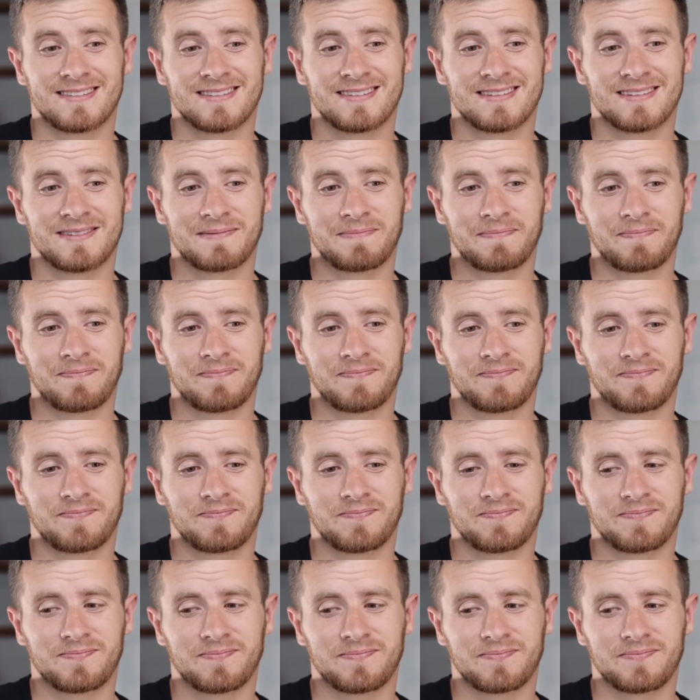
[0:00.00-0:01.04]

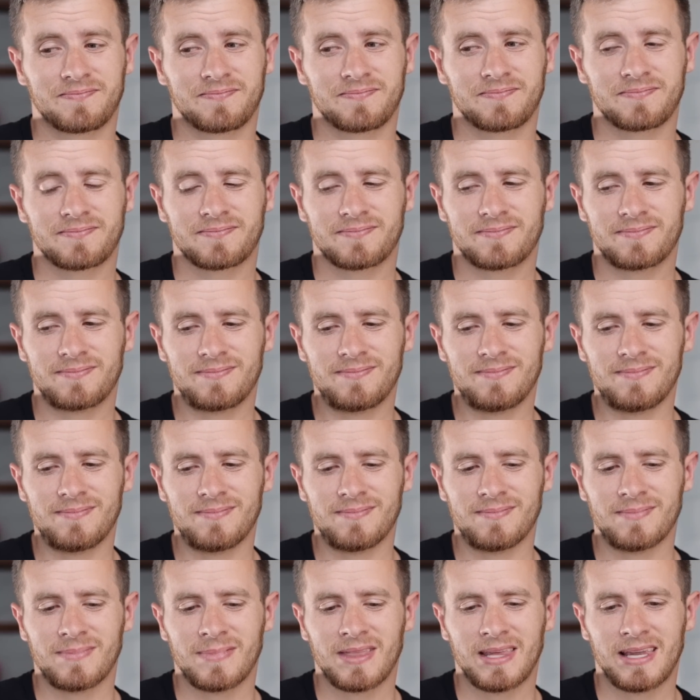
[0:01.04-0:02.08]

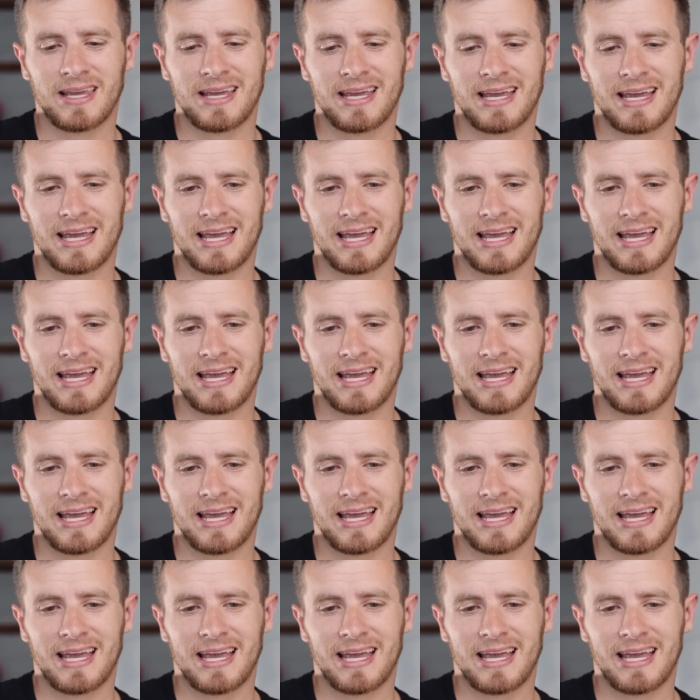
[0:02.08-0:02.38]
Nothing is said.